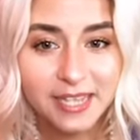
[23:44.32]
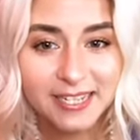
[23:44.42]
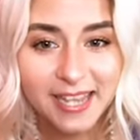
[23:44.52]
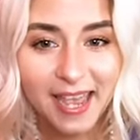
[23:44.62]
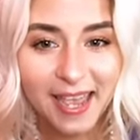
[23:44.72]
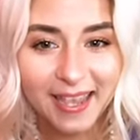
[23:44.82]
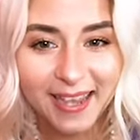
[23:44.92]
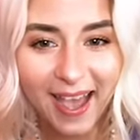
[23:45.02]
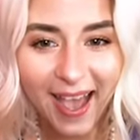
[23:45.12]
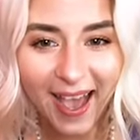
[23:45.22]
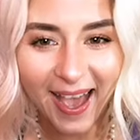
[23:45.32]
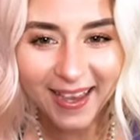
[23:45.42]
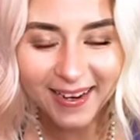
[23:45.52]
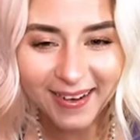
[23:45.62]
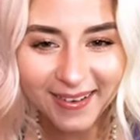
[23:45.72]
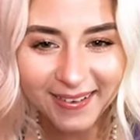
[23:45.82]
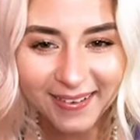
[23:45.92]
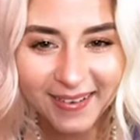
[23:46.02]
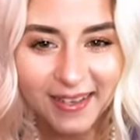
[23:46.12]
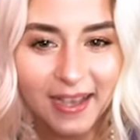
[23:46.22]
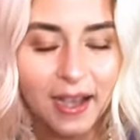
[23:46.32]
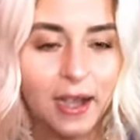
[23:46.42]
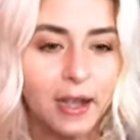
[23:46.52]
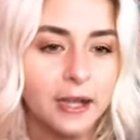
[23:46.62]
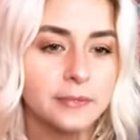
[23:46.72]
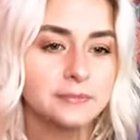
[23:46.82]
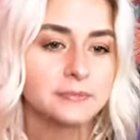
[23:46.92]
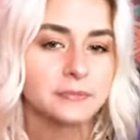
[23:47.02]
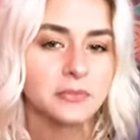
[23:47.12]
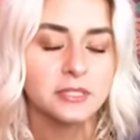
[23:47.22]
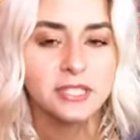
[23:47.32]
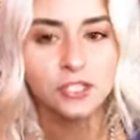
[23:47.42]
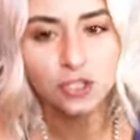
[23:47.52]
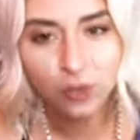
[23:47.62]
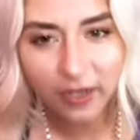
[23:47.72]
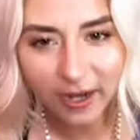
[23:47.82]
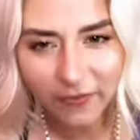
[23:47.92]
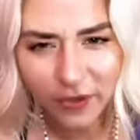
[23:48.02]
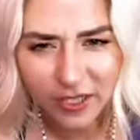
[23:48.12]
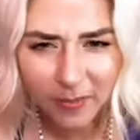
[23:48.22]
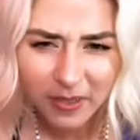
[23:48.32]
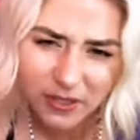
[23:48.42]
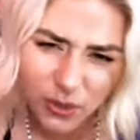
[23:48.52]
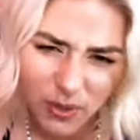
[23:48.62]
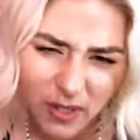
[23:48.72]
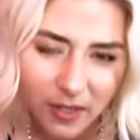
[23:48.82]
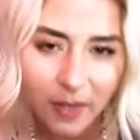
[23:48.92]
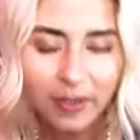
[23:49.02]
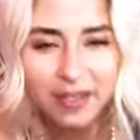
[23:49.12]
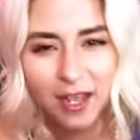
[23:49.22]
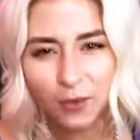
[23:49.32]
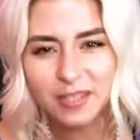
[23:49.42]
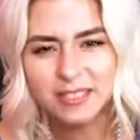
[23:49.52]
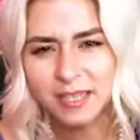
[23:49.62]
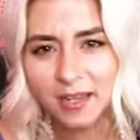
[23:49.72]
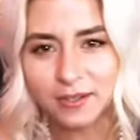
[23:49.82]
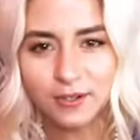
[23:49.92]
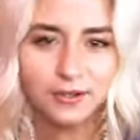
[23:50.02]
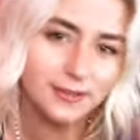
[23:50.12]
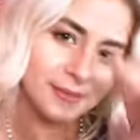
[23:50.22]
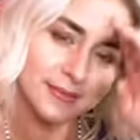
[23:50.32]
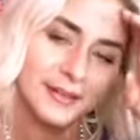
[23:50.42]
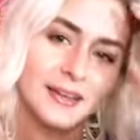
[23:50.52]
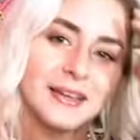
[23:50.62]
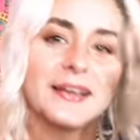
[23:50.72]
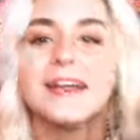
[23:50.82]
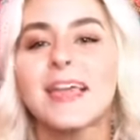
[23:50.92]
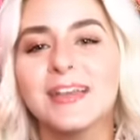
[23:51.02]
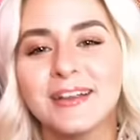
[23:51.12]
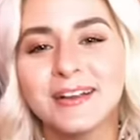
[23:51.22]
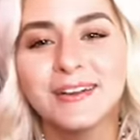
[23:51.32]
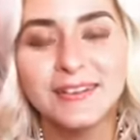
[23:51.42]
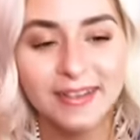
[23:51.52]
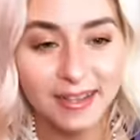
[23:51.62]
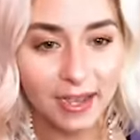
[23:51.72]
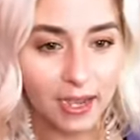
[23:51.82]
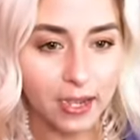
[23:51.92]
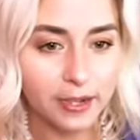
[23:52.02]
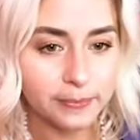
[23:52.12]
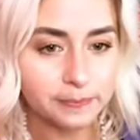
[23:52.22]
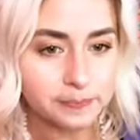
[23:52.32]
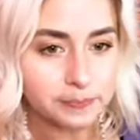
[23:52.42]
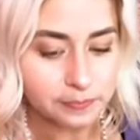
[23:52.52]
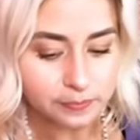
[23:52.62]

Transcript: Tay Tay, hi girl. Um, it said Jordan at first. I'm like, Jordan? I'm like, no, that's Taylor. Hey girl. Um,